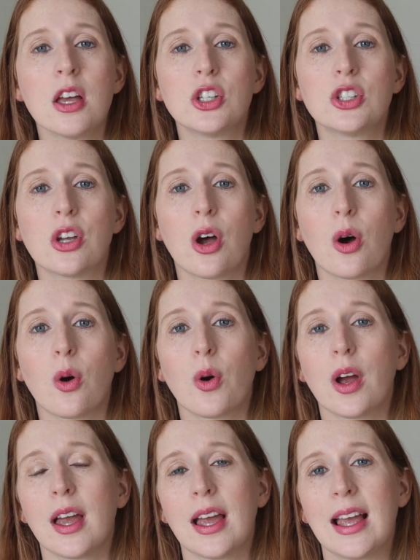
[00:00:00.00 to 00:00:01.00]

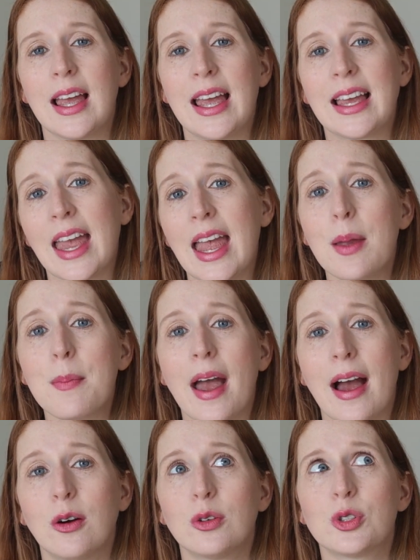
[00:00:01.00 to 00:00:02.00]
So it came
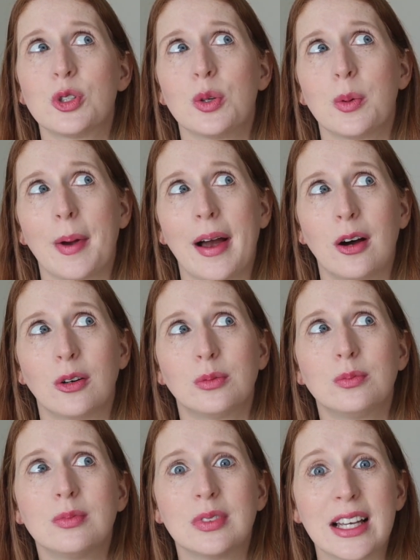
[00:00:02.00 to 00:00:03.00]
out to
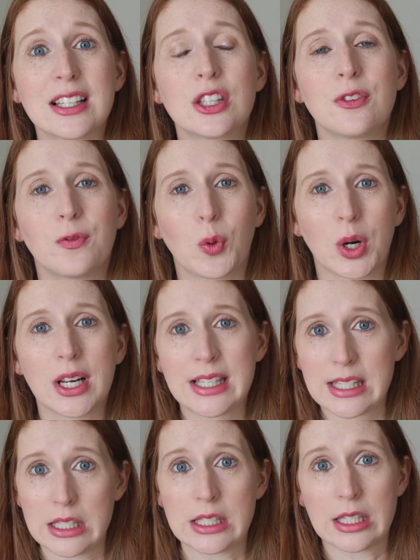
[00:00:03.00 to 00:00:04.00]
about less than 40
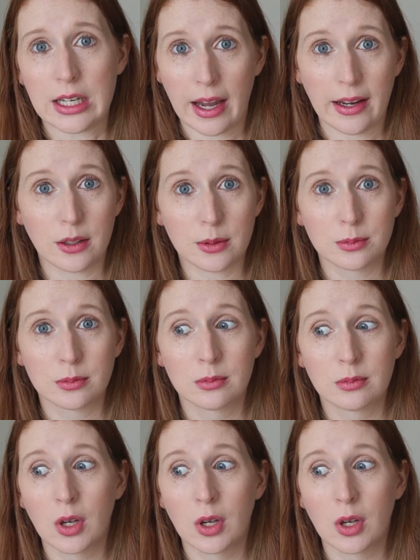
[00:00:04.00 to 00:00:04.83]
cents an item,